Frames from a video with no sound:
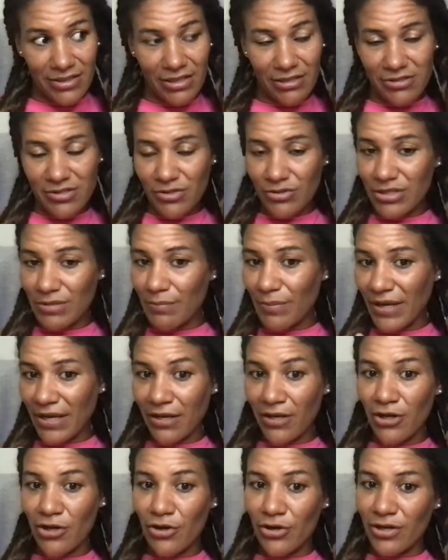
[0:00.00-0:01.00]
so
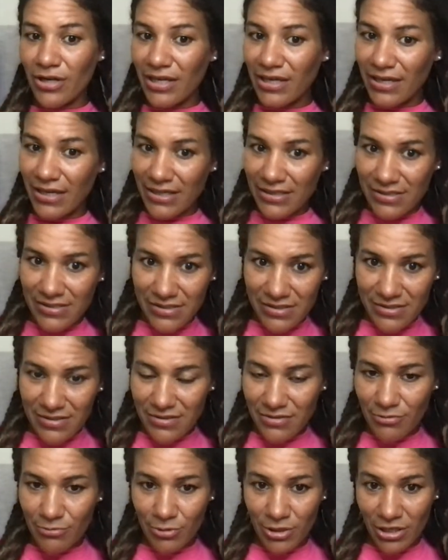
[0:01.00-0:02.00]
depending on the
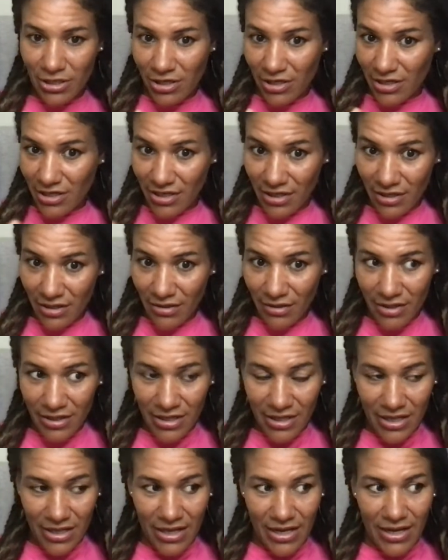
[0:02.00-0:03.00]
guests we are there
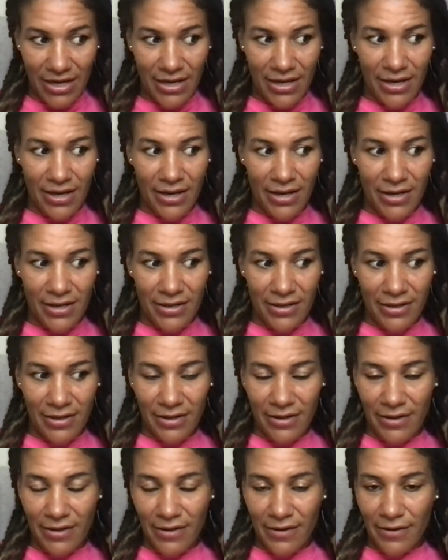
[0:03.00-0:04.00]
and
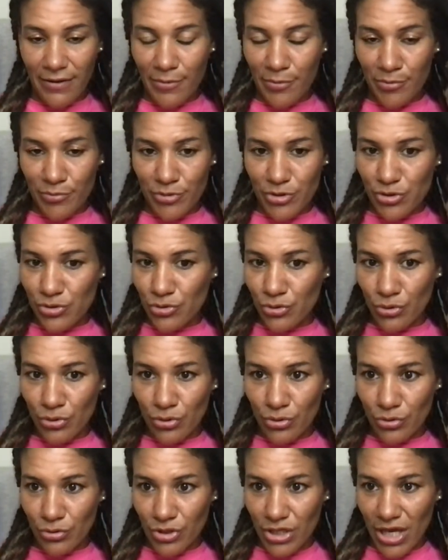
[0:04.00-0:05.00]
um,
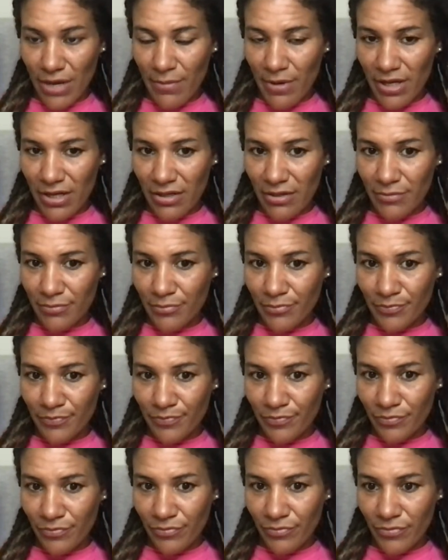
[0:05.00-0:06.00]
so yeah man
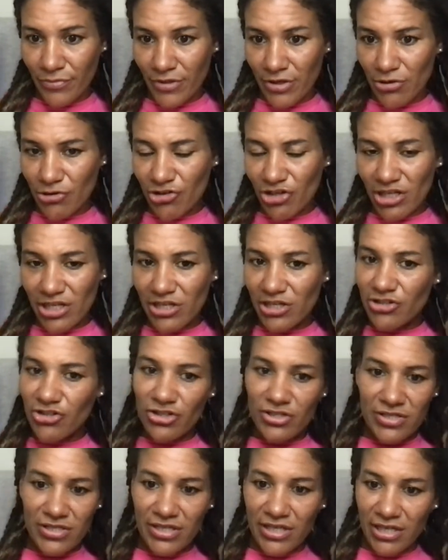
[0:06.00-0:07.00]
usually
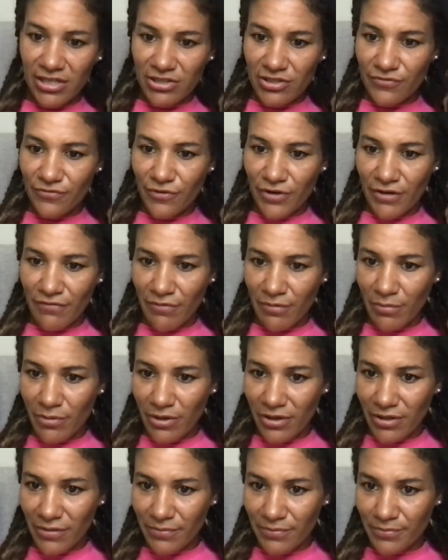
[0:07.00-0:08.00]
just cater for
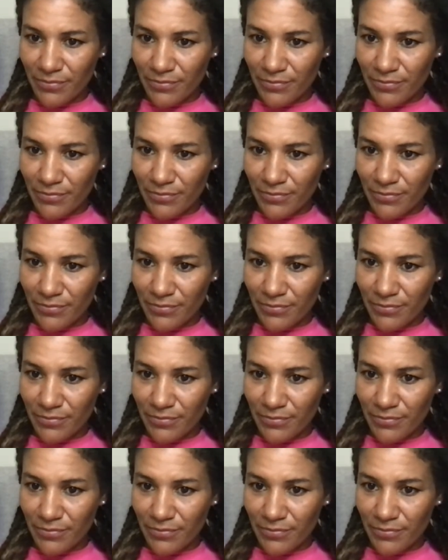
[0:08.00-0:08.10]
everybody